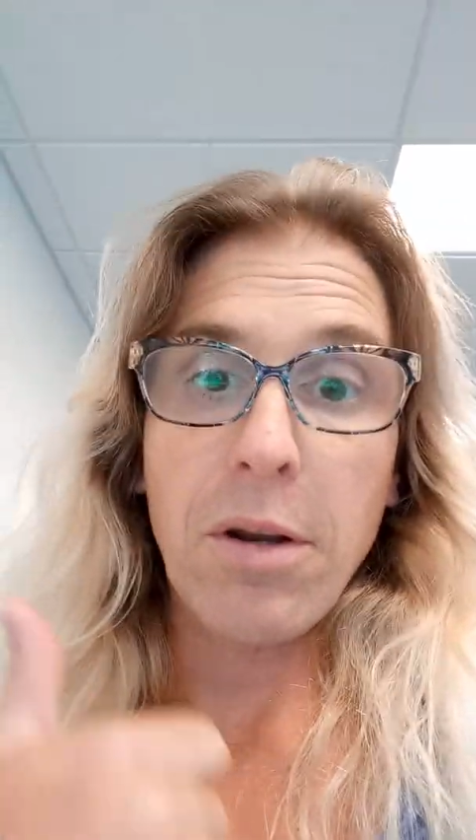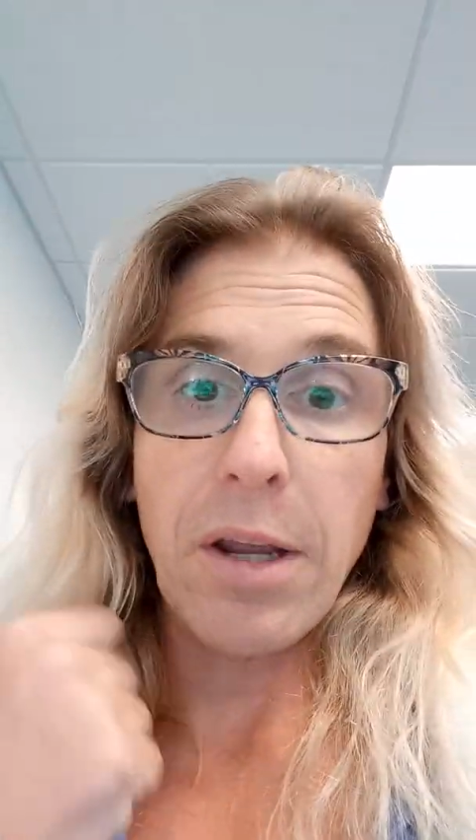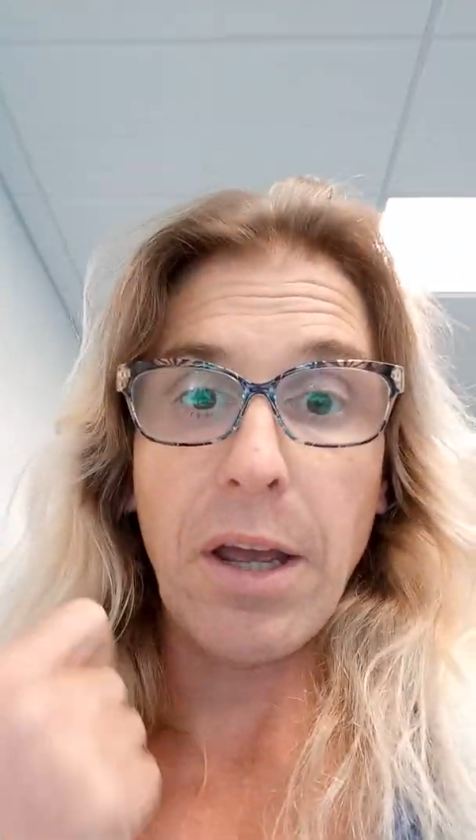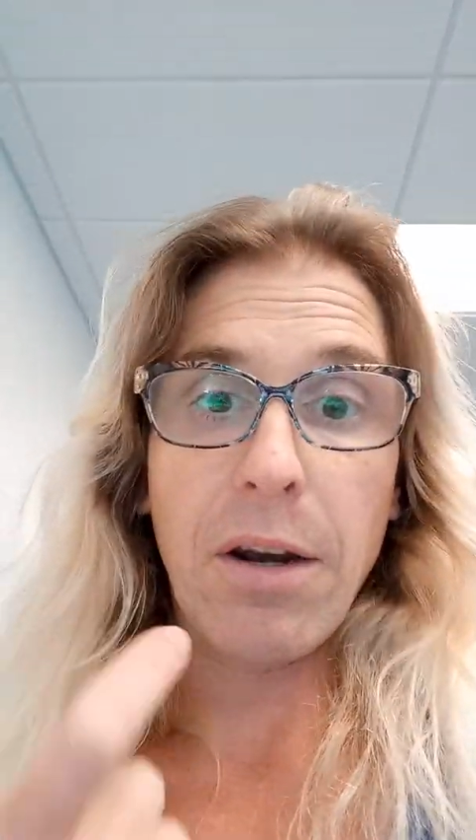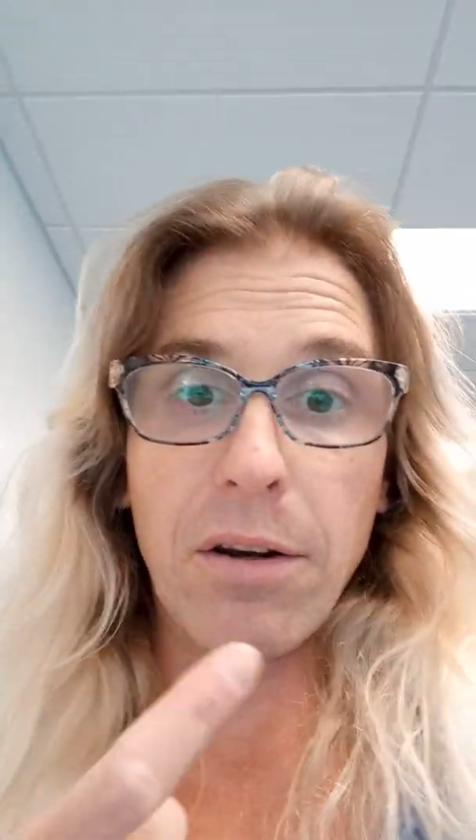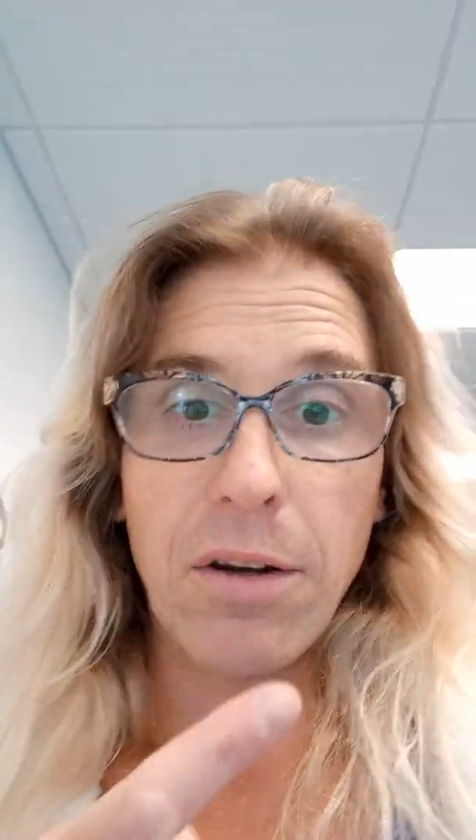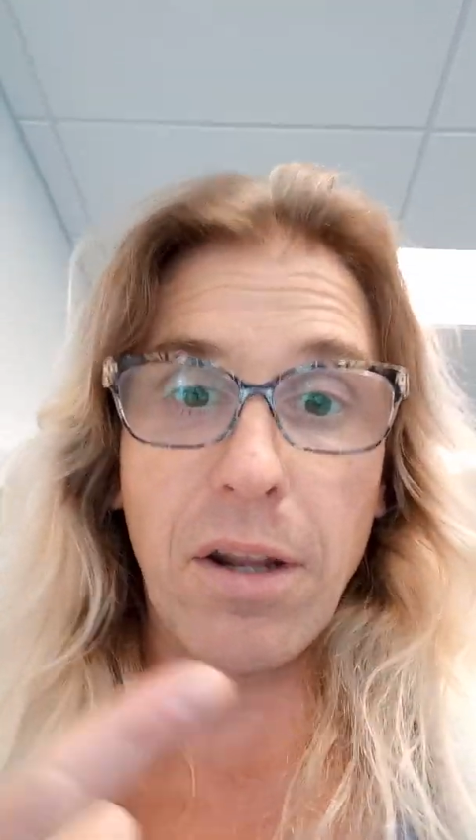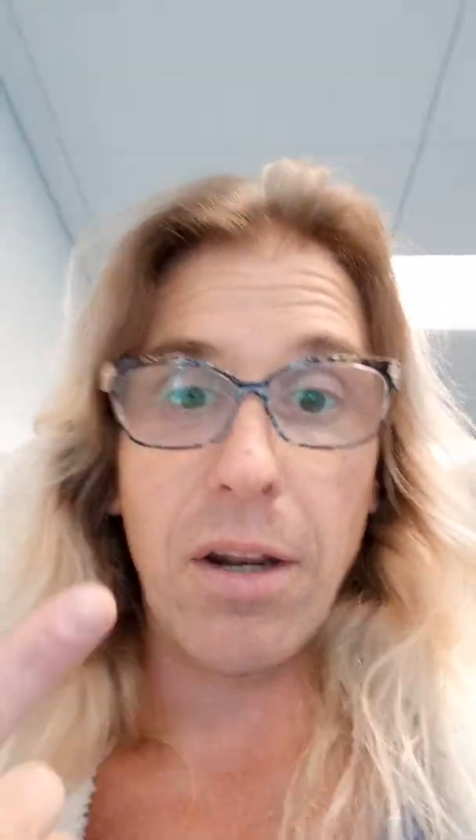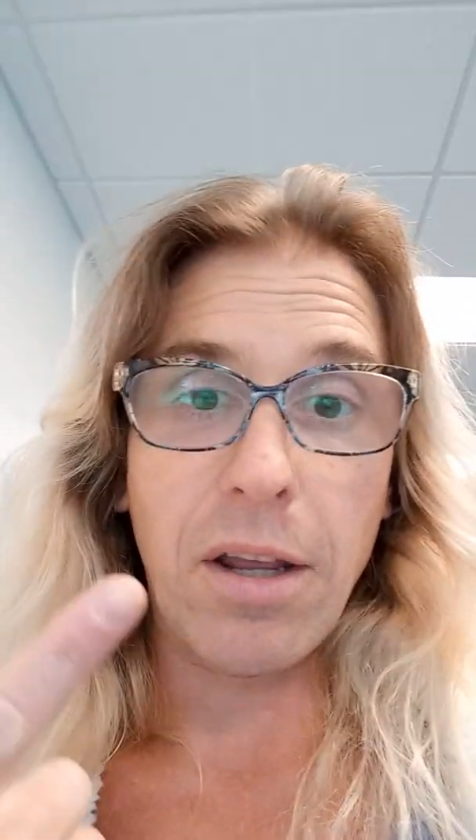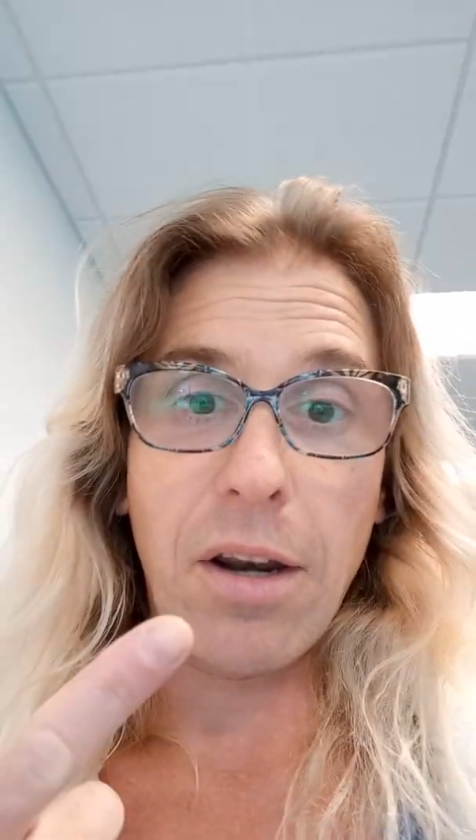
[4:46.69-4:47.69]

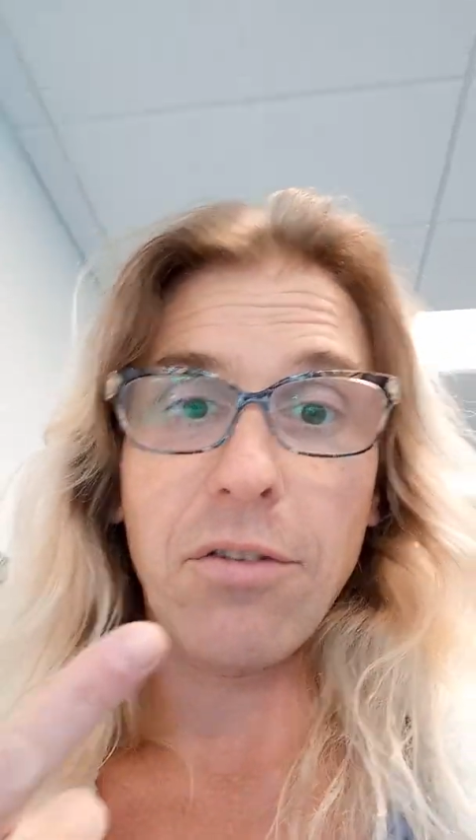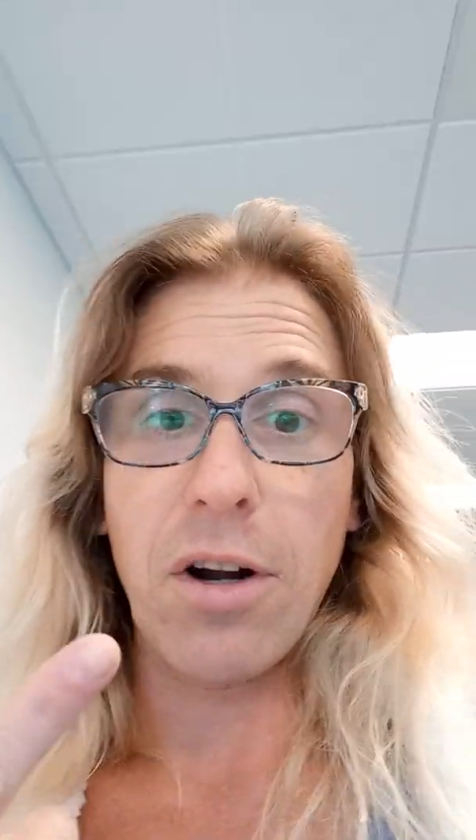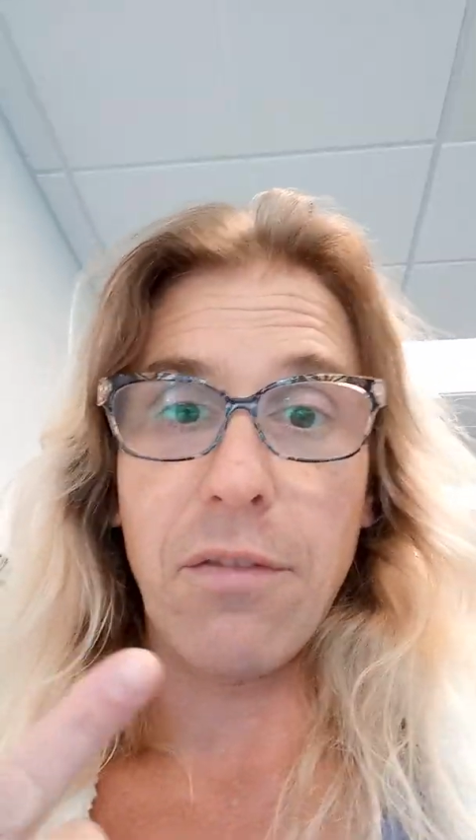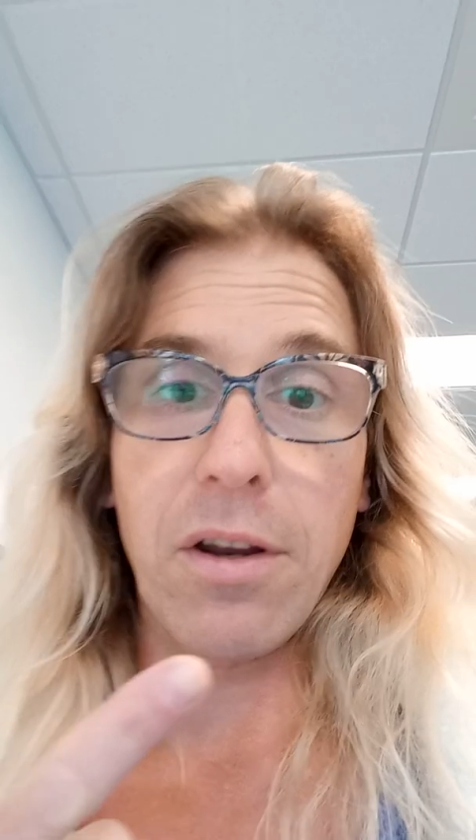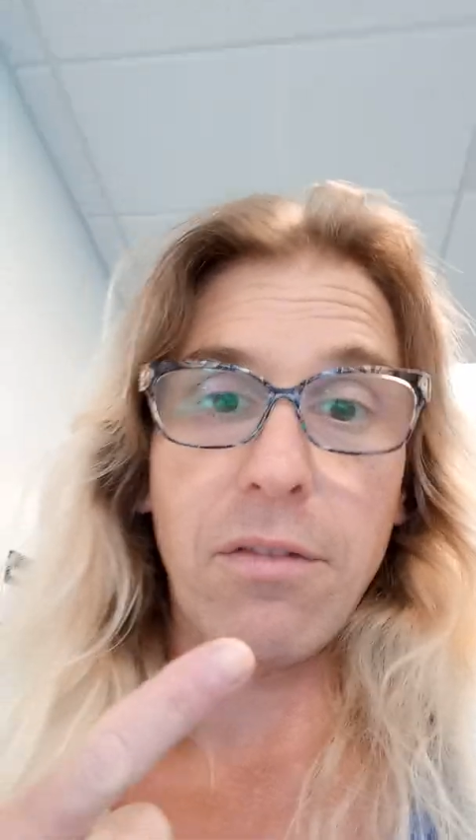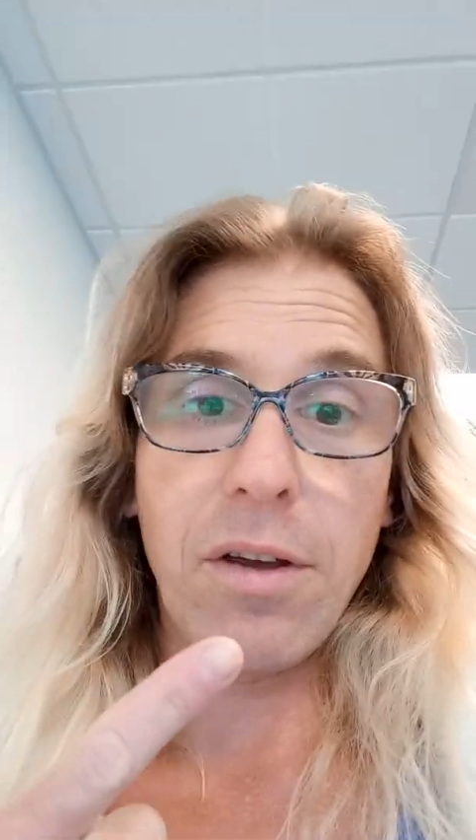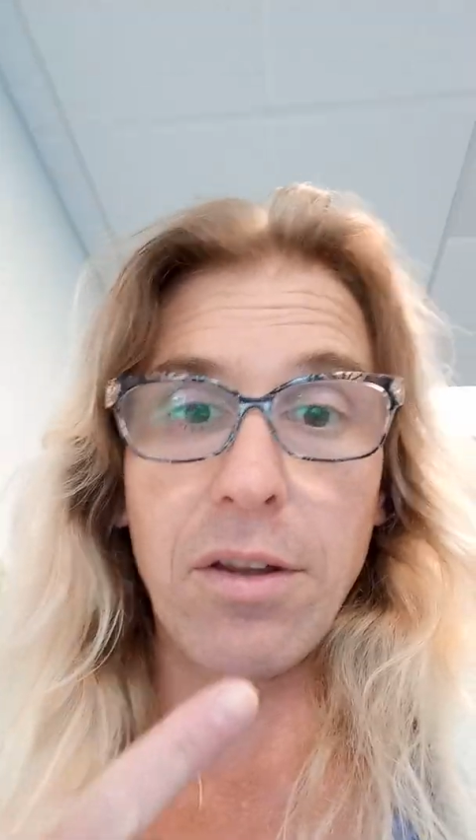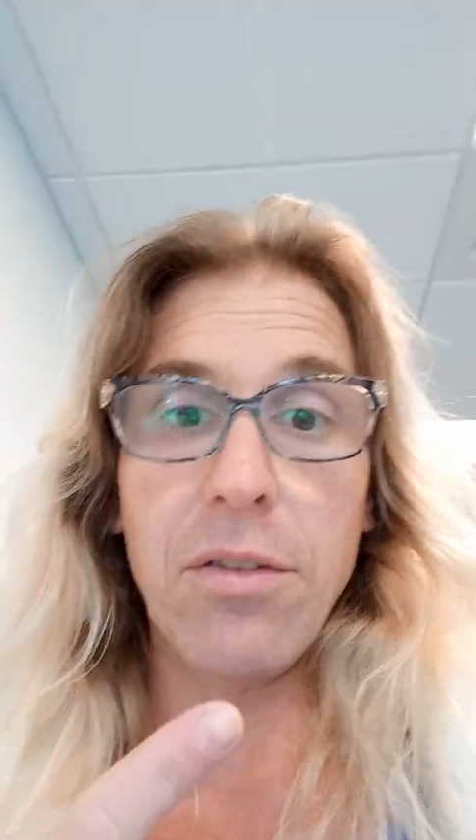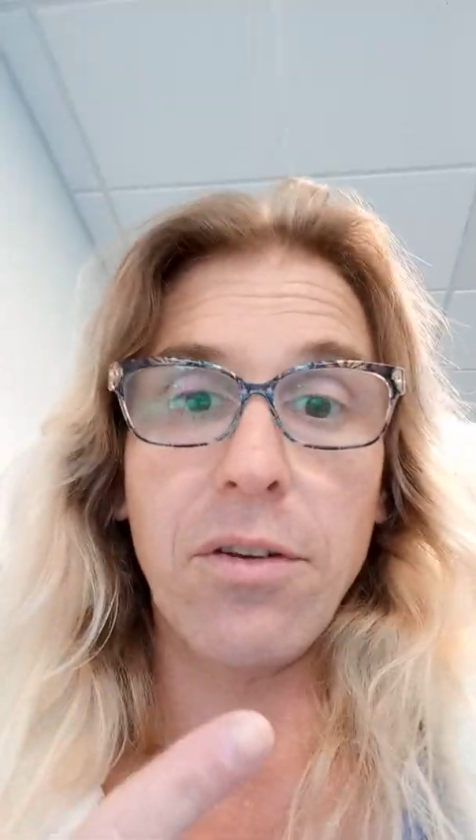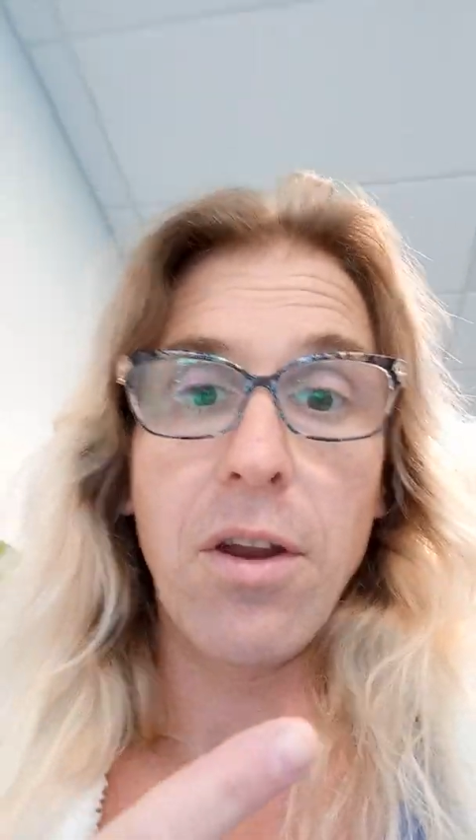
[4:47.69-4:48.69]
catastrophic
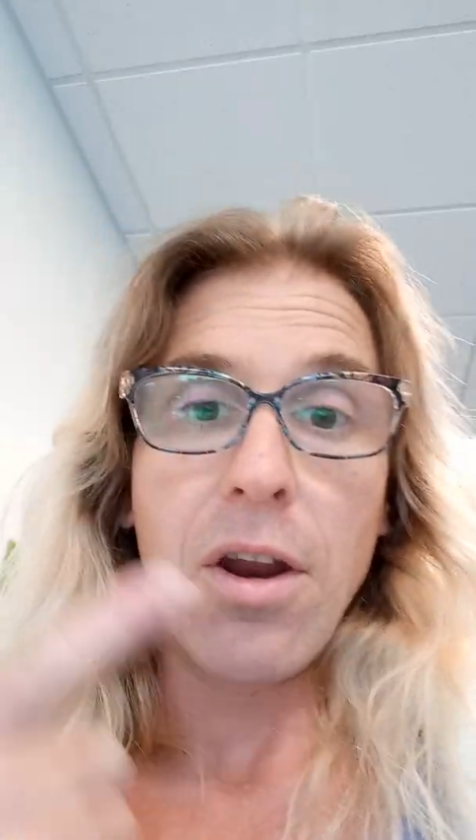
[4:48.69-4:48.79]
events,